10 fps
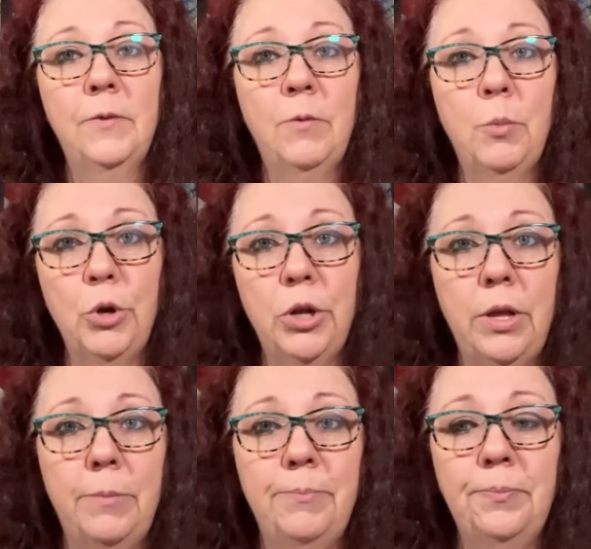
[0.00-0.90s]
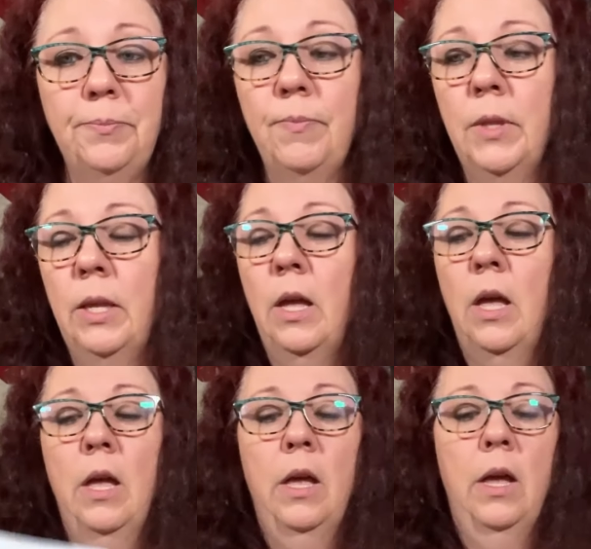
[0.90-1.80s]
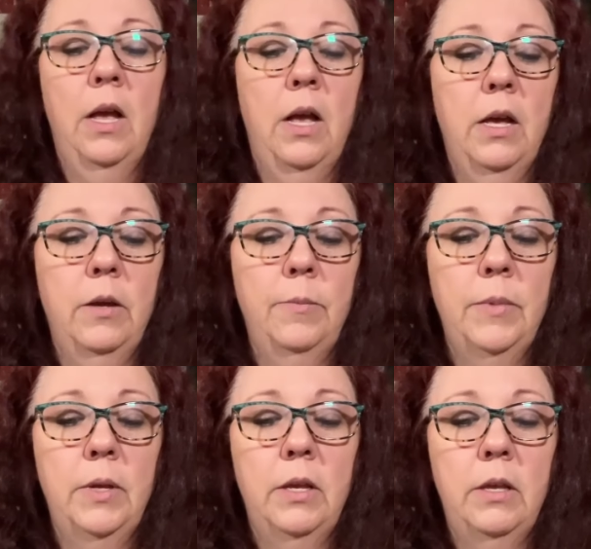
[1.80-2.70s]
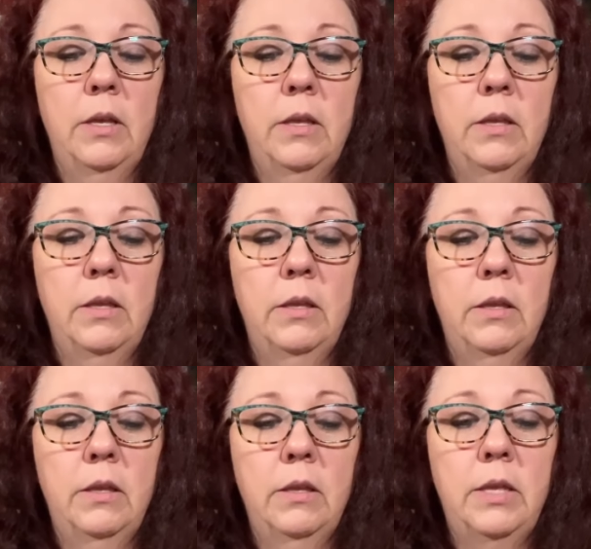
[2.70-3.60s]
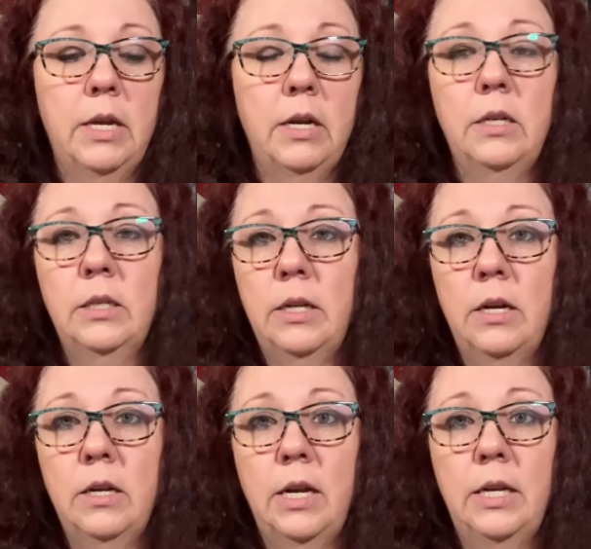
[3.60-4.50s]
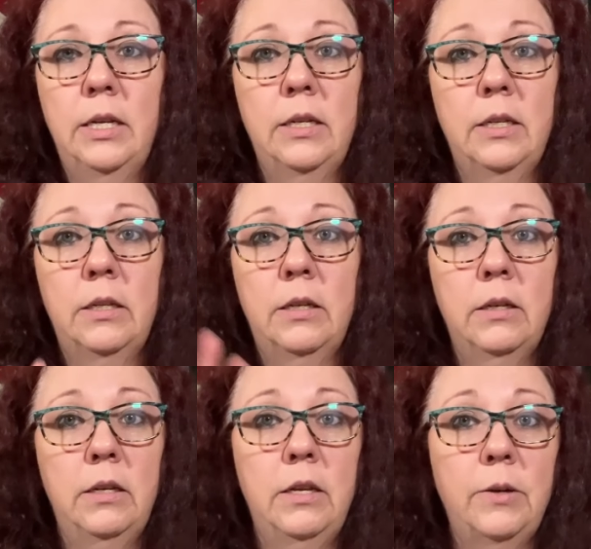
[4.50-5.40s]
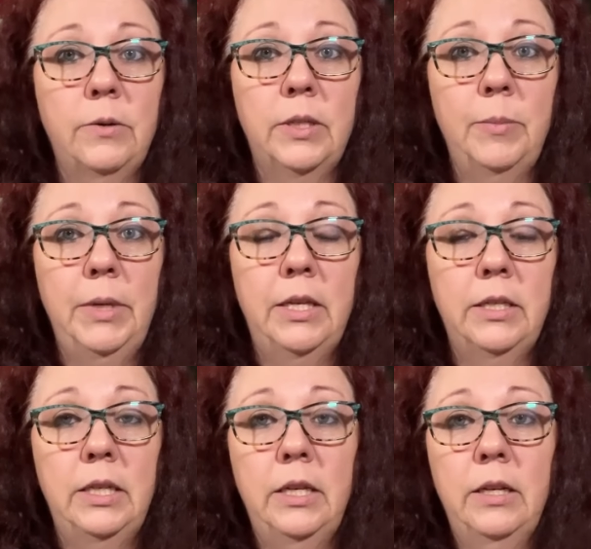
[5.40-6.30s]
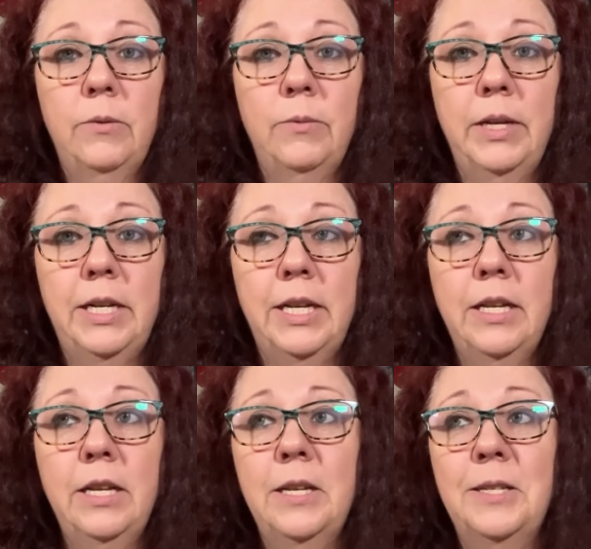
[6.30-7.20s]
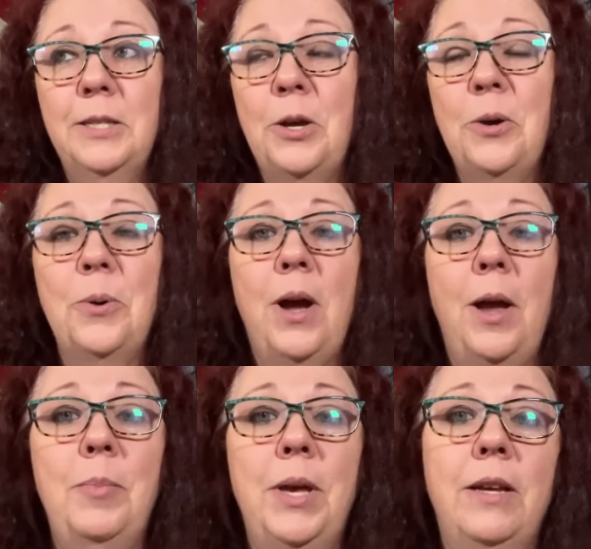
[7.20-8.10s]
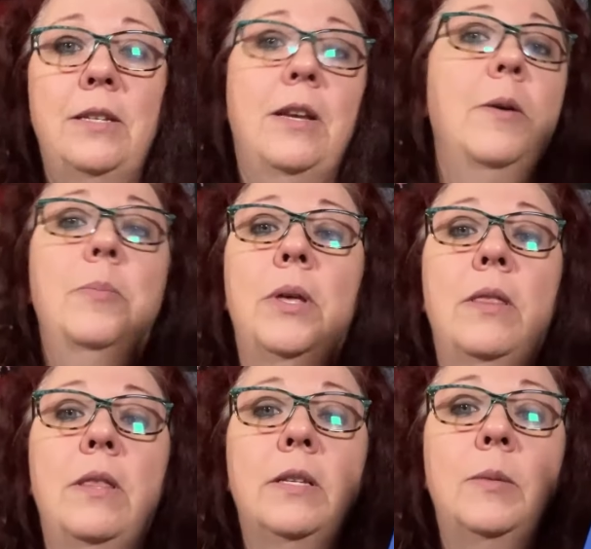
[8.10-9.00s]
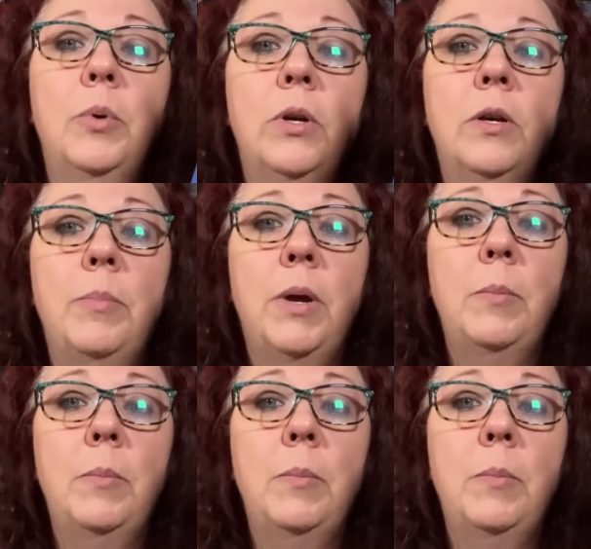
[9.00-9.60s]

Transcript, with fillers: for book club. Um, then I decided I needed you know, some easy reading. So I picked up this book by